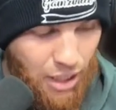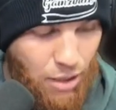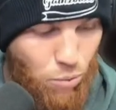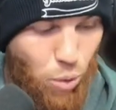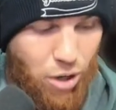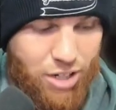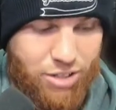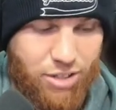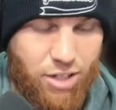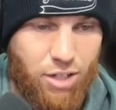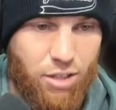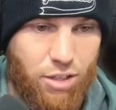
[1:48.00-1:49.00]
whereas
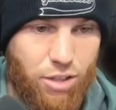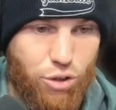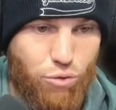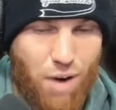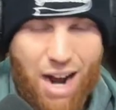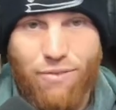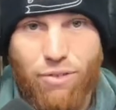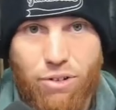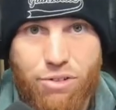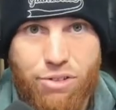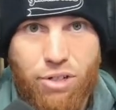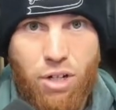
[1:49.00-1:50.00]

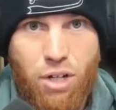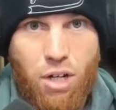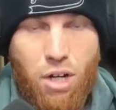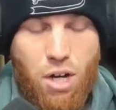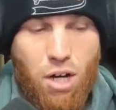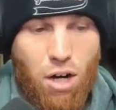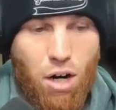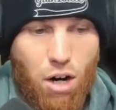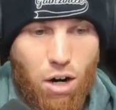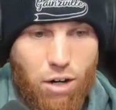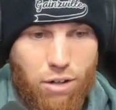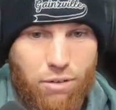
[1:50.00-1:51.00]
drivers
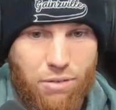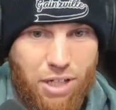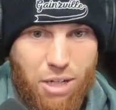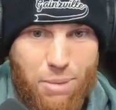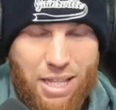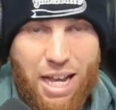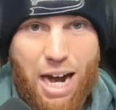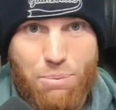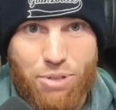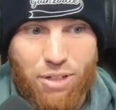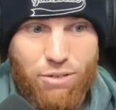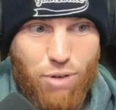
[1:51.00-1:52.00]
are going to be the
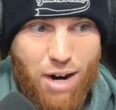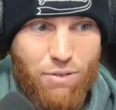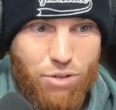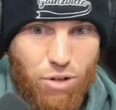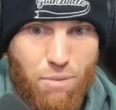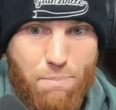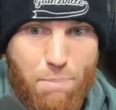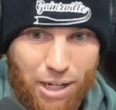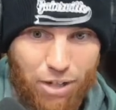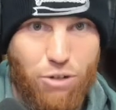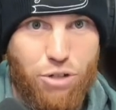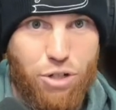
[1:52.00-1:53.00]
opposite. Drivers are
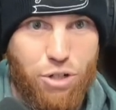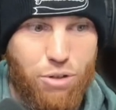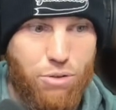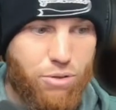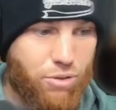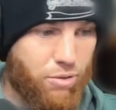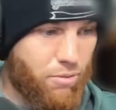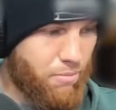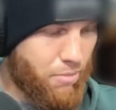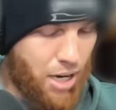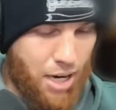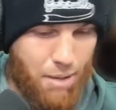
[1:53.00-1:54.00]
bigger dudes,
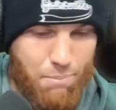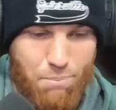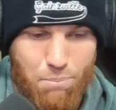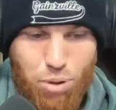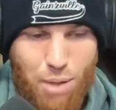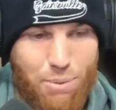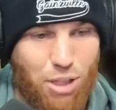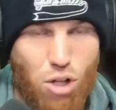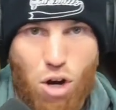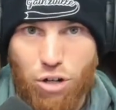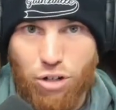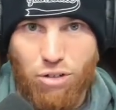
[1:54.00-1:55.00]
probably
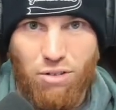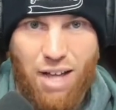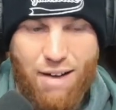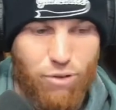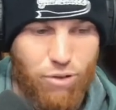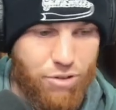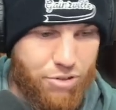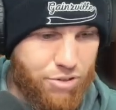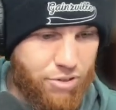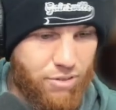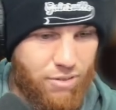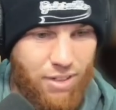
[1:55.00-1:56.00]
longer
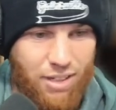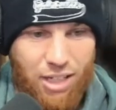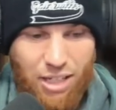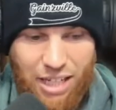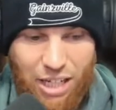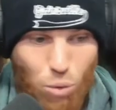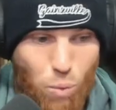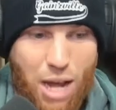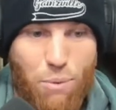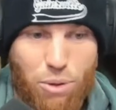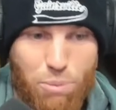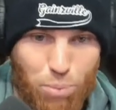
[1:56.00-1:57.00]
levers, can get
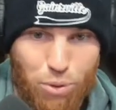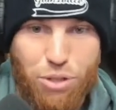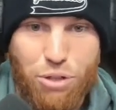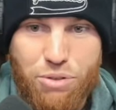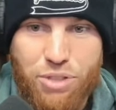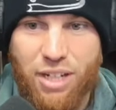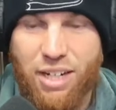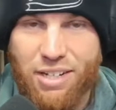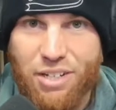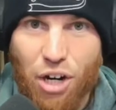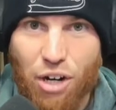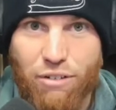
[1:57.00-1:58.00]
away with producing a
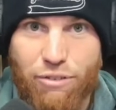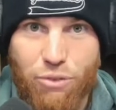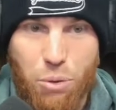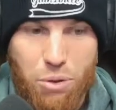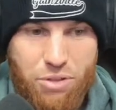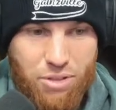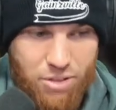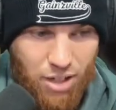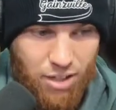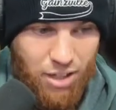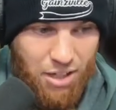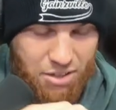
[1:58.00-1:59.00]
ton of force and
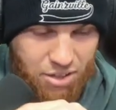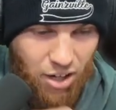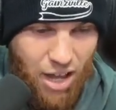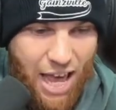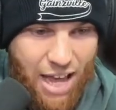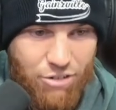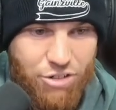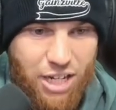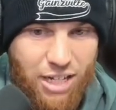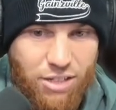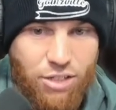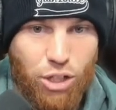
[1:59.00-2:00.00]
a ton of energy
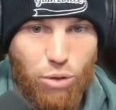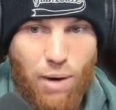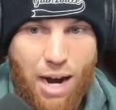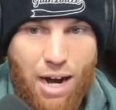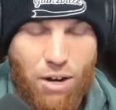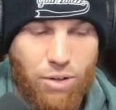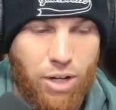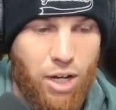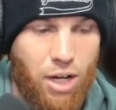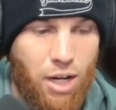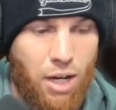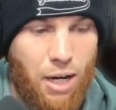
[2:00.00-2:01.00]
into the ground.
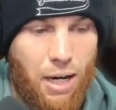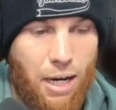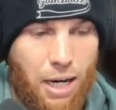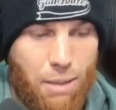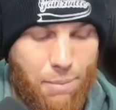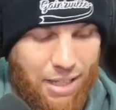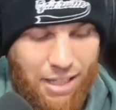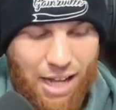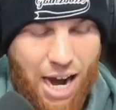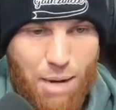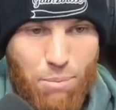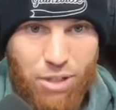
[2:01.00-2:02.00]
And then the
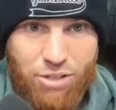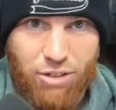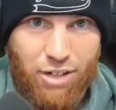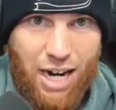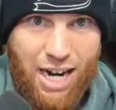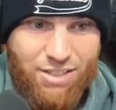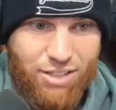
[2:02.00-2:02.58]
hybrids are guys